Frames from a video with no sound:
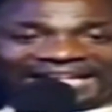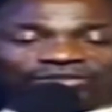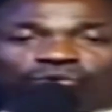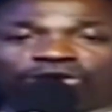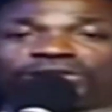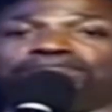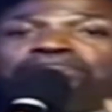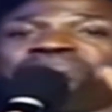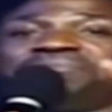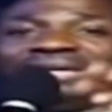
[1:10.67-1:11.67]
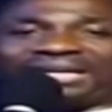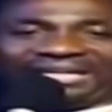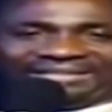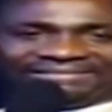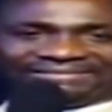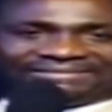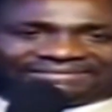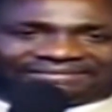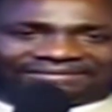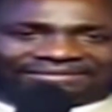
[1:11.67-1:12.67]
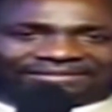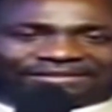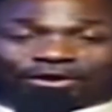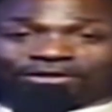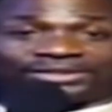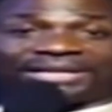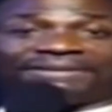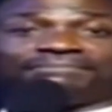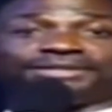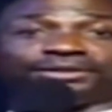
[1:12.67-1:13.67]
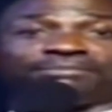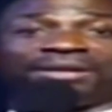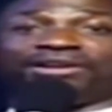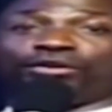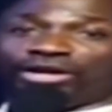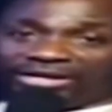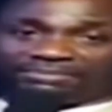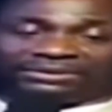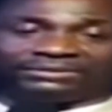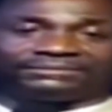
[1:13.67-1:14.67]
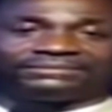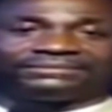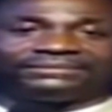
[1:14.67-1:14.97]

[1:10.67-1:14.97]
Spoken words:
that was mimicking God's servant Bishop David Oyedepo,